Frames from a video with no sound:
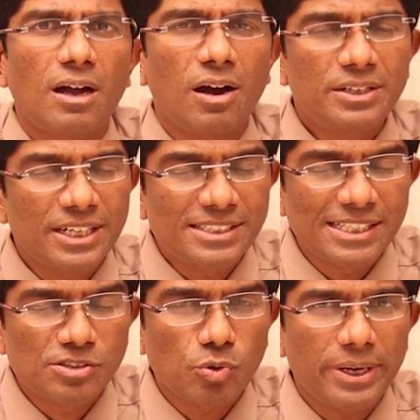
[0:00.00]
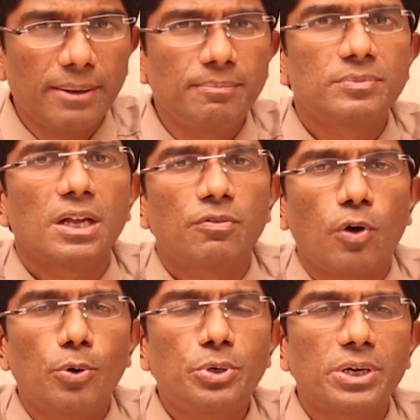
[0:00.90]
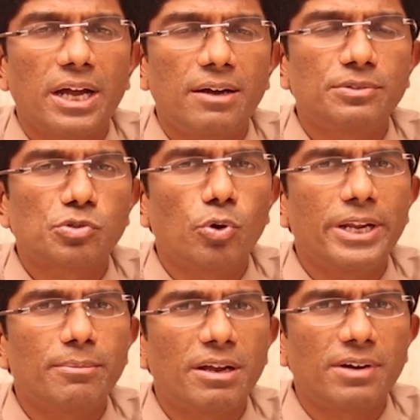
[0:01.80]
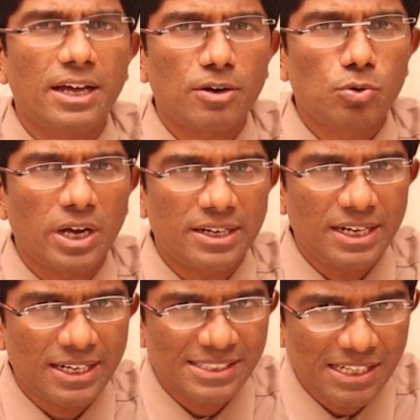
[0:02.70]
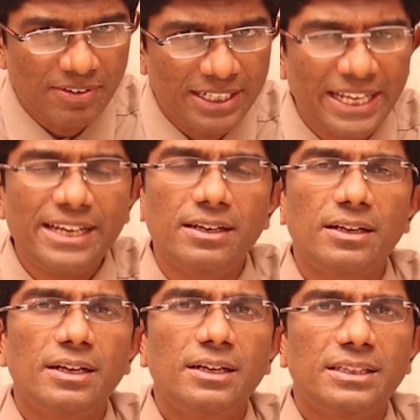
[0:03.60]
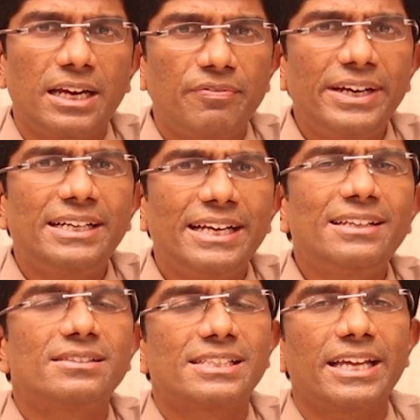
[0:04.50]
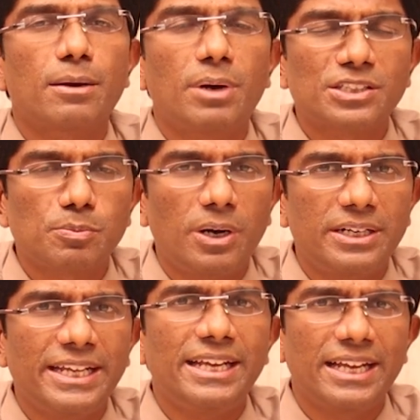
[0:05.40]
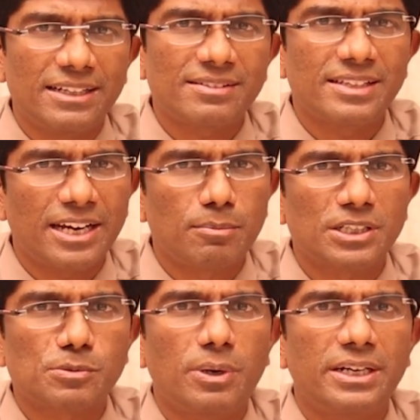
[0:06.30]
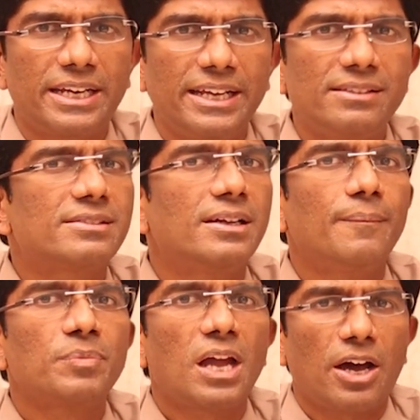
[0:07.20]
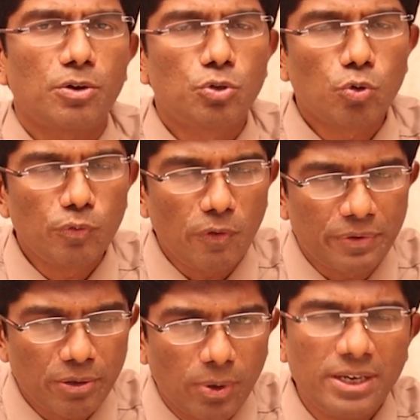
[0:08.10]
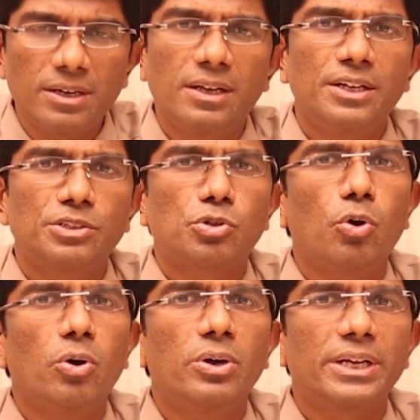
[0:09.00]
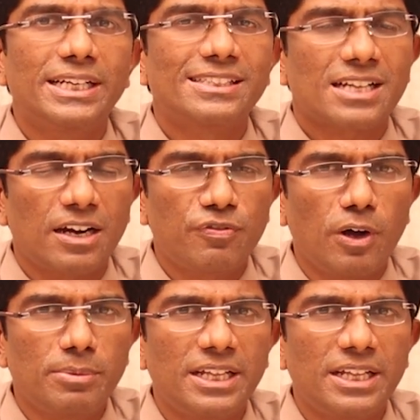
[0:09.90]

altered sensorium, found to have sodium level around 117. Then we did serum osmolality. Yes, serum osmolality is around 251. So, it is confirmed